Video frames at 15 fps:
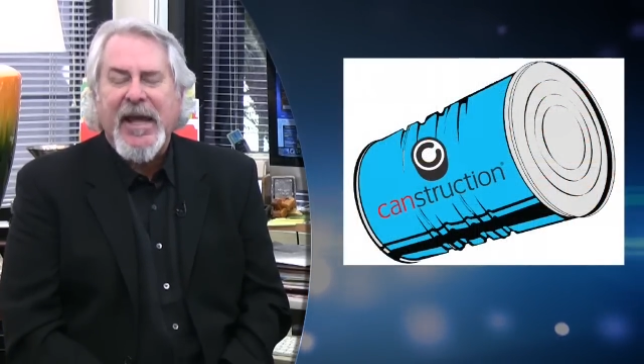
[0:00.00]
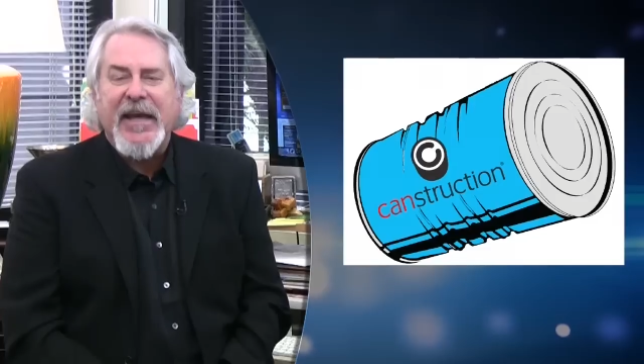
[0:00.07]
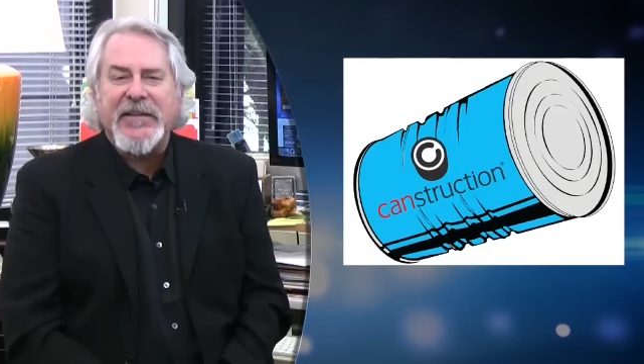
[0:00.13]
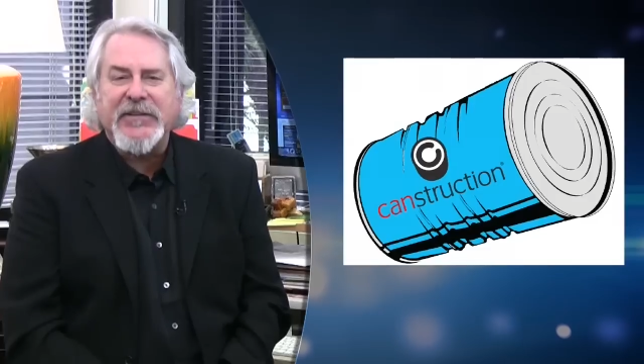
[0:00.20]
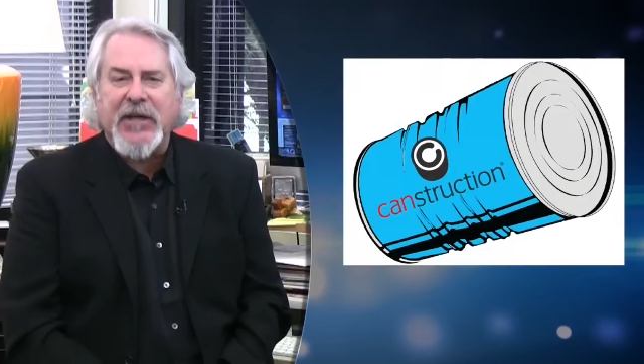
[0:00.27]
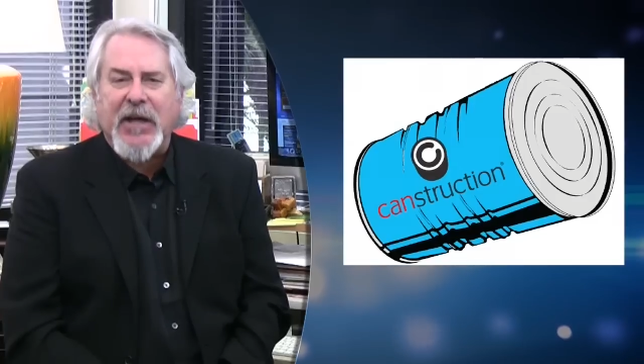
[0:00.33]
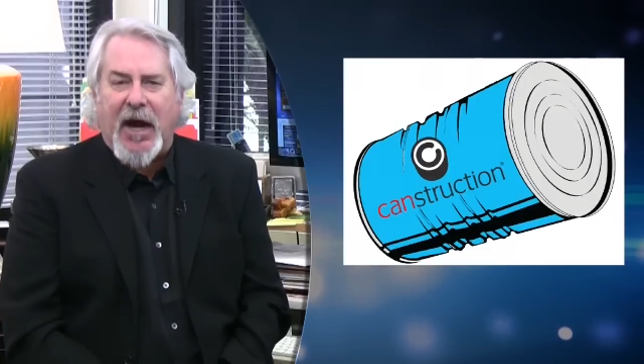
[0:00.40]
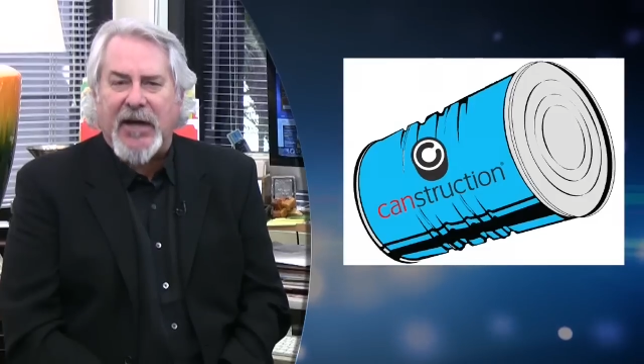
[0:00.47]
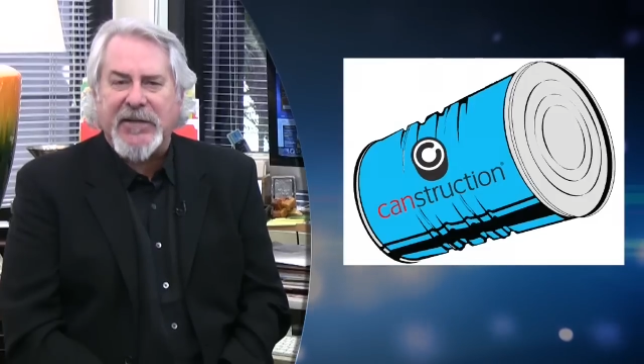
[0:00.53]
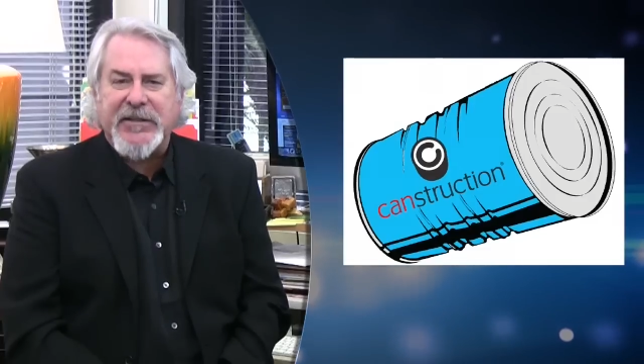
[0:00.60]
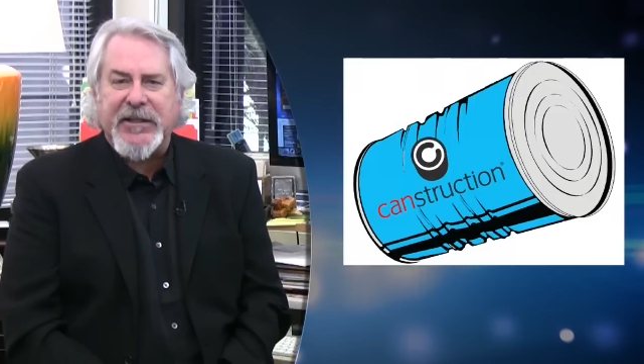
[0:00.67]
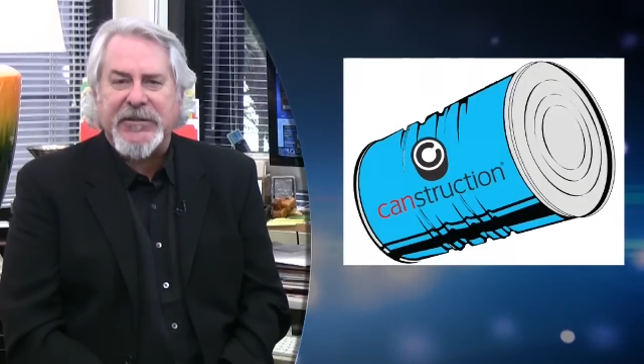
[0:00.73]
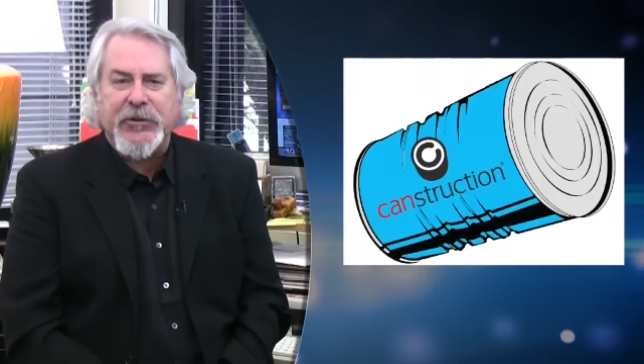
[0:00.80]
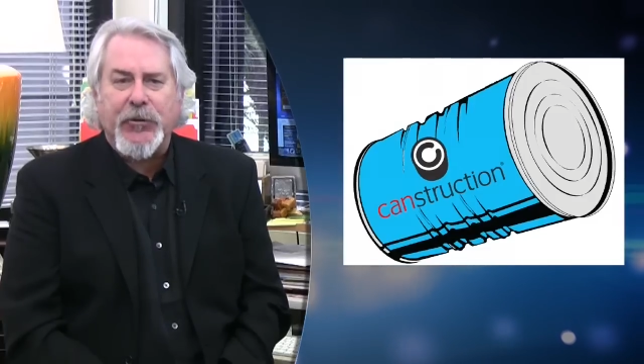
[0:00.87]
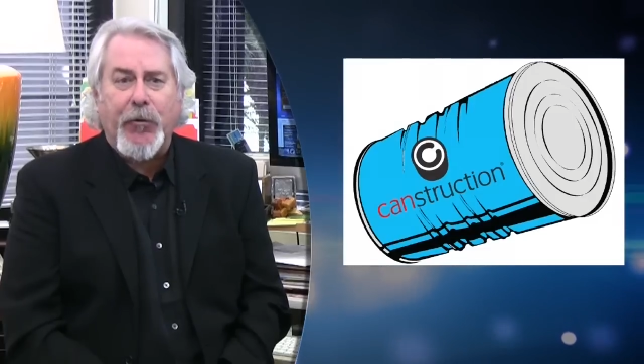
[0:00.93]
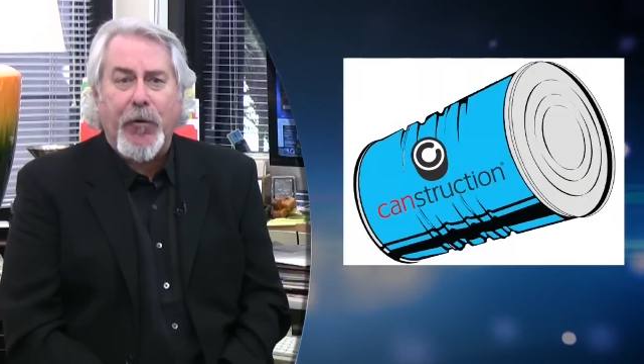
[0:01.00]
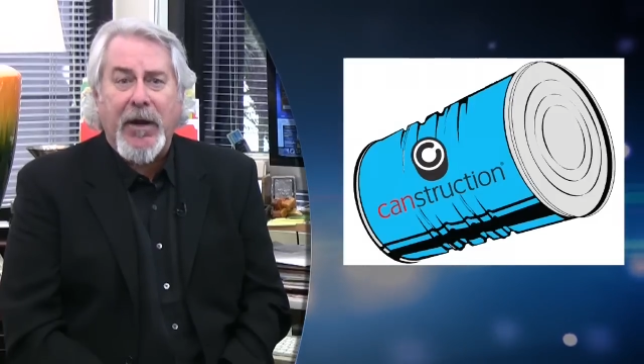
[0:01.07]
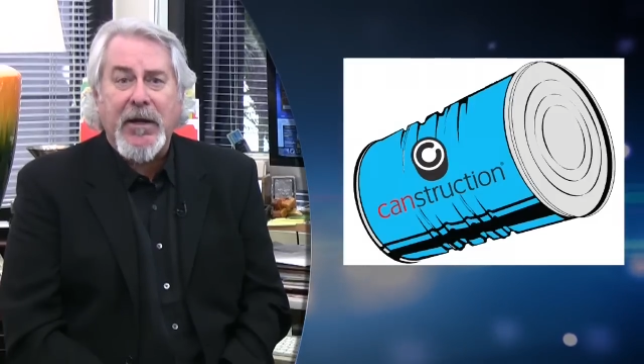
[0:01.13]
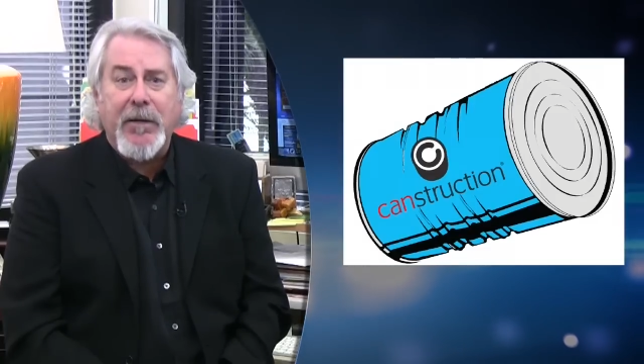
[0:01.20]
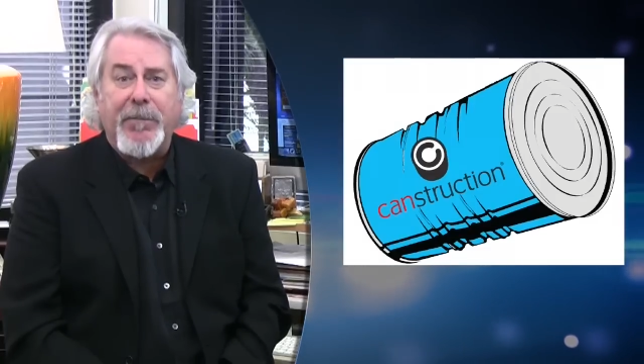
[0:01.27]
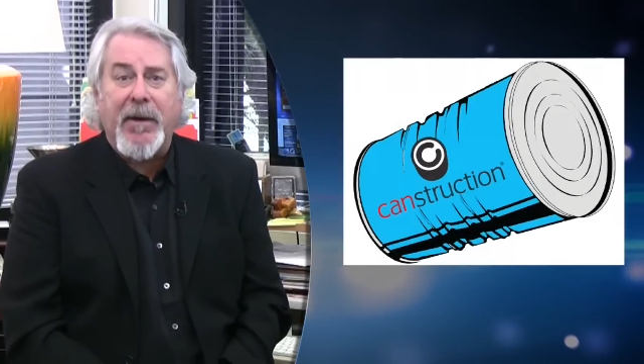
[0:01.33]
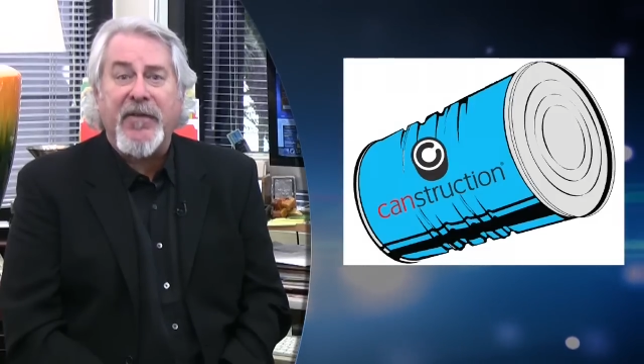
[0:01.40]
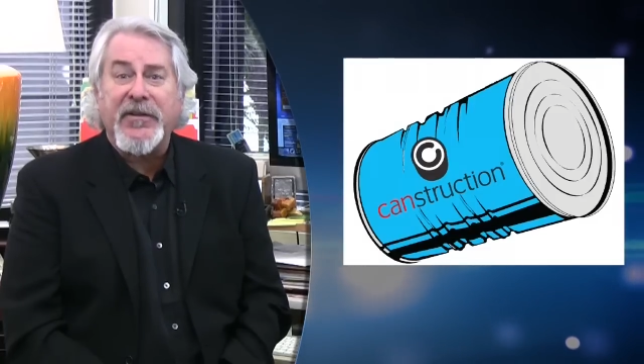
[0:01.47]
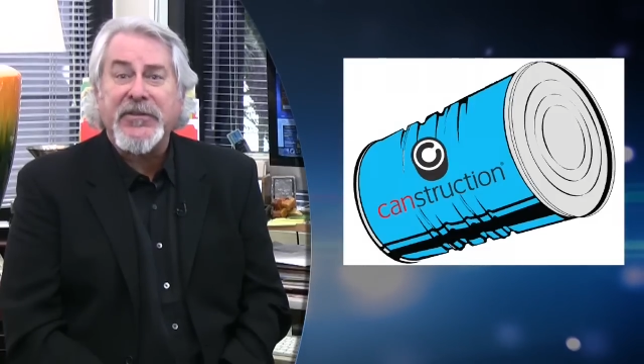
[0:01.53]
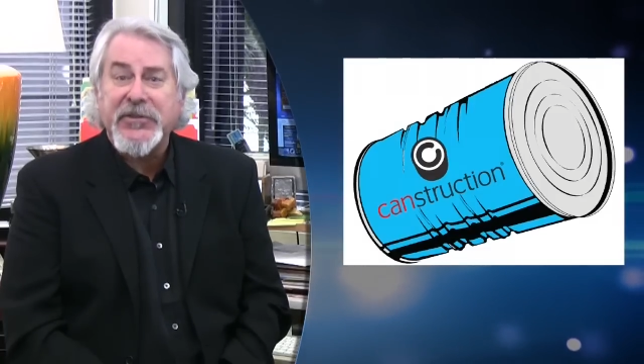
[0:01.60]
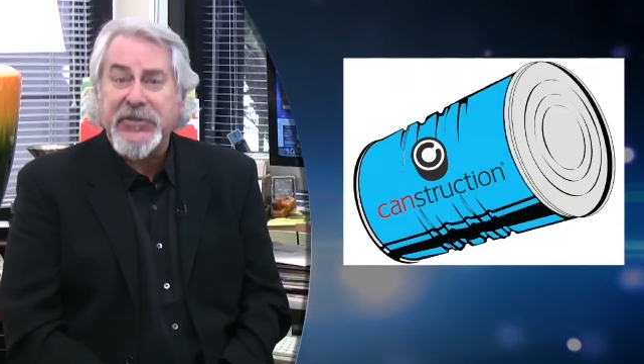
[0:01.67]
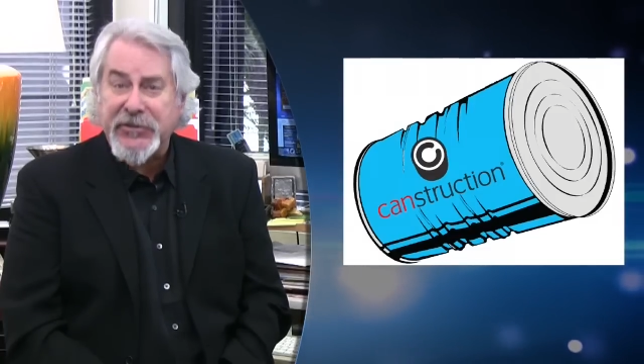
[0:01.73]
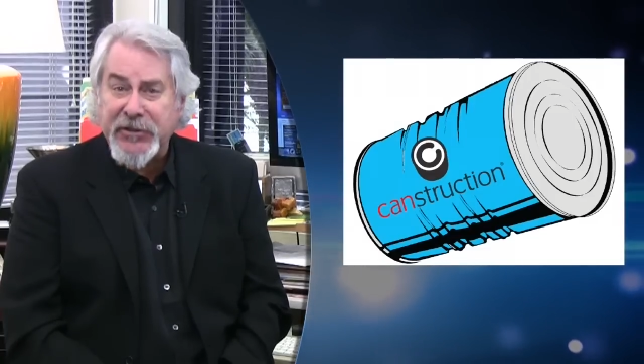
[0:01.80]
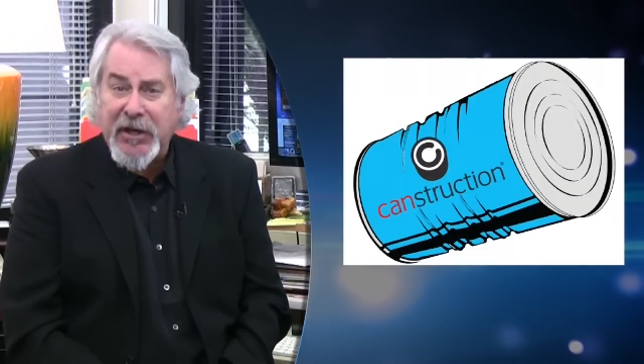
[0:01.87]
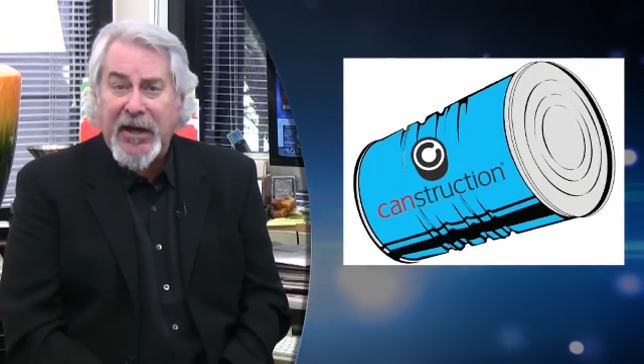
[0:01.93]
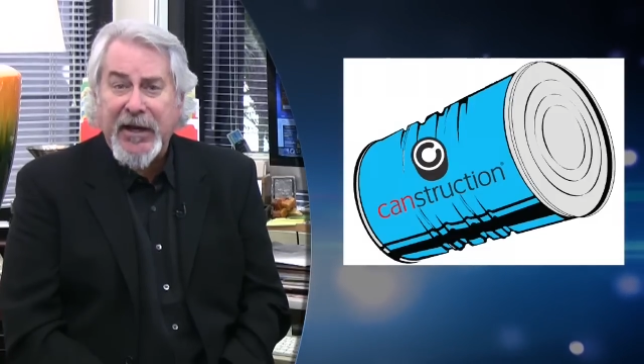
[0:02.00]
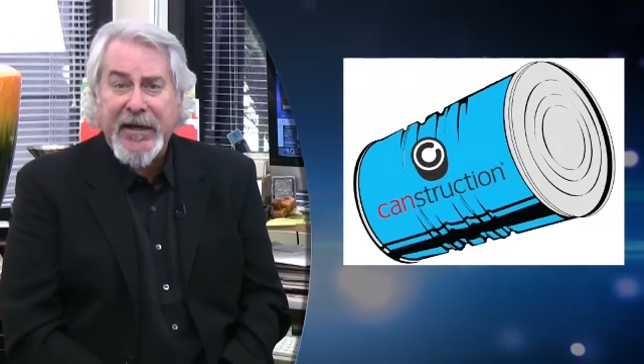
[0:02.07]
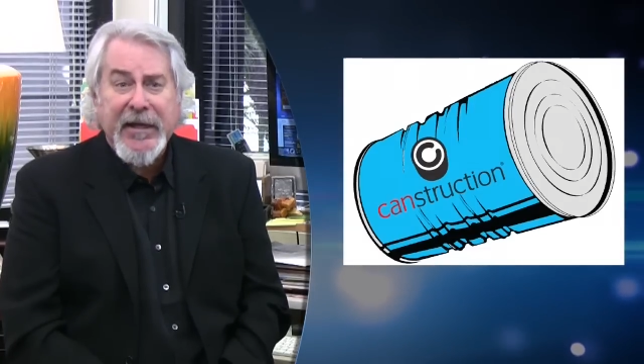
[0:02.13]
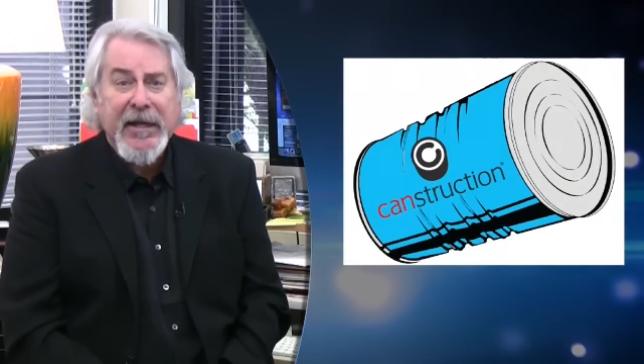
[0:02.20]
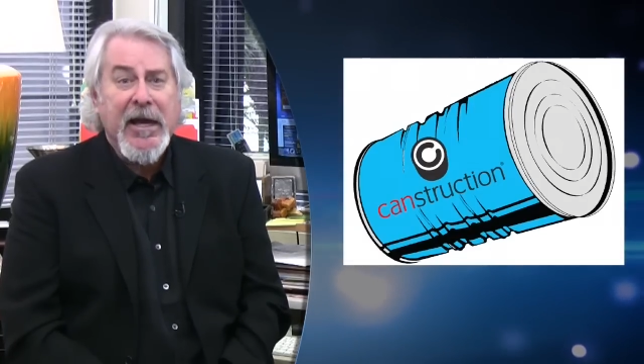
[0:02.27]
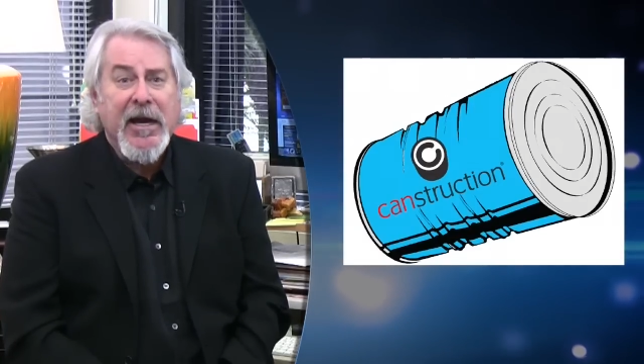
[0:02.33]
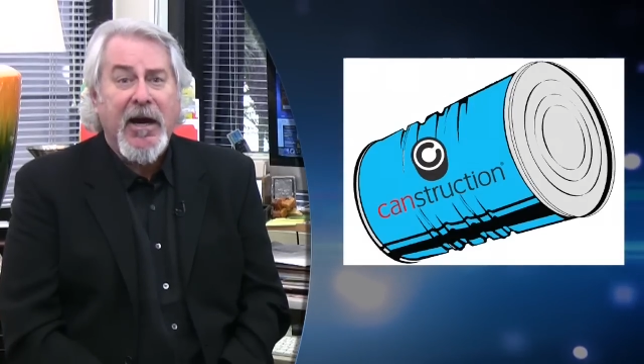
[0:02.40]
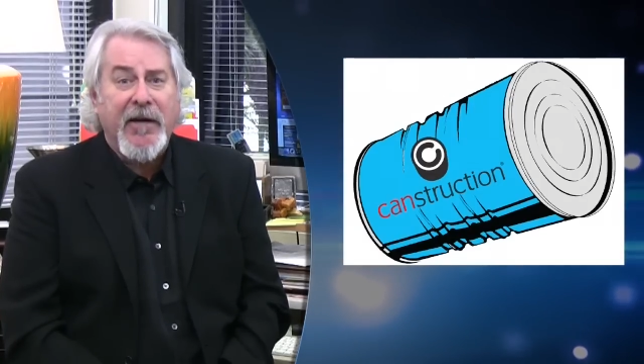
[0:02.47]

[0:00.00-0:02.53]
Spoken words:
is a contest created by the Society